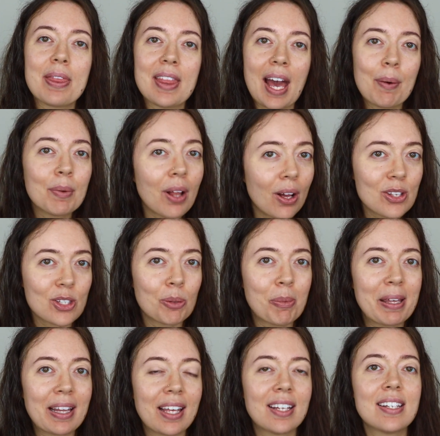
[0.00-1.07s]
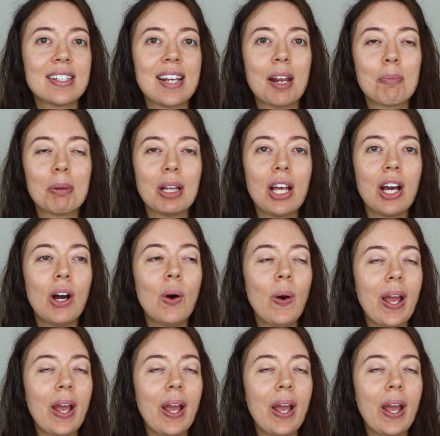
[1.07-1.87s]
That will also be linked down below,